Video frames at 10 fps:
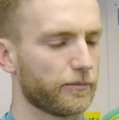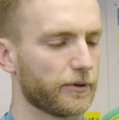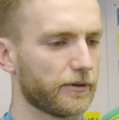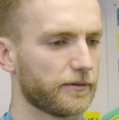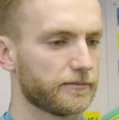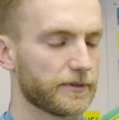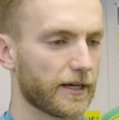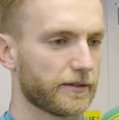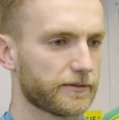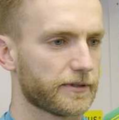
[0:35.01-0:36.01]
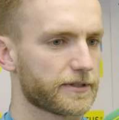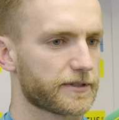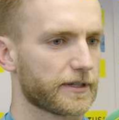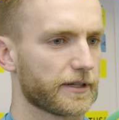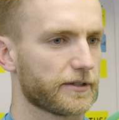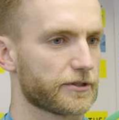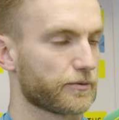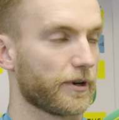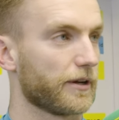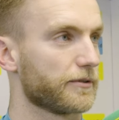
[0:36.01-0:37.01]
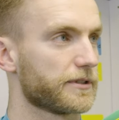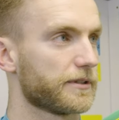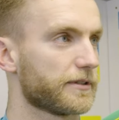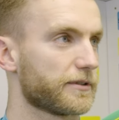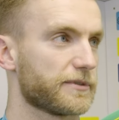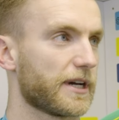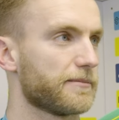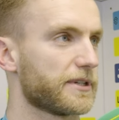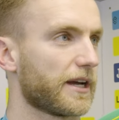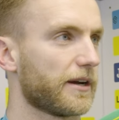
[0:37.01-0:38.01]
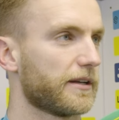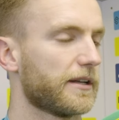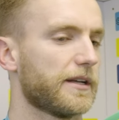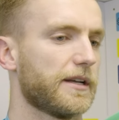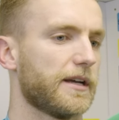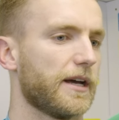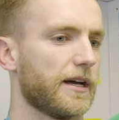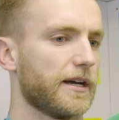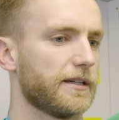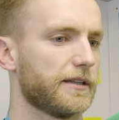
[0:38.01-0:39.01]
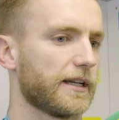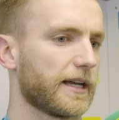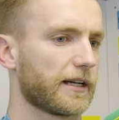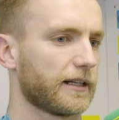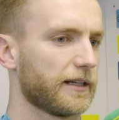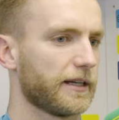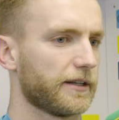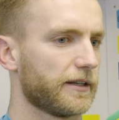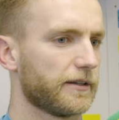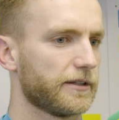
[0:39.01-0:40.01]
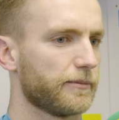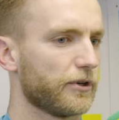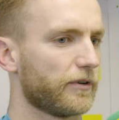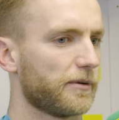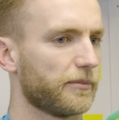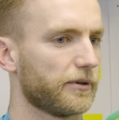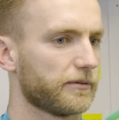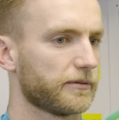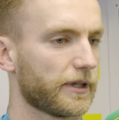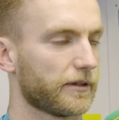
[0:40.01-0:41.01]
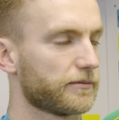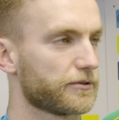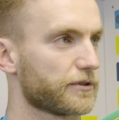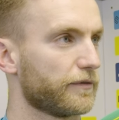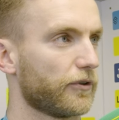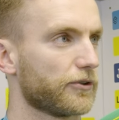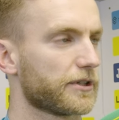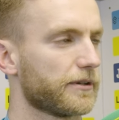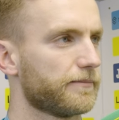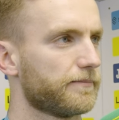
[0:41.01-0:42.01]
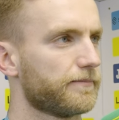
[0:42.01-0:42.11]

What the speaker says: But yeah, it's just one of those. Sometimes you get they get cleared and you move on, but yeah, just unfortunate.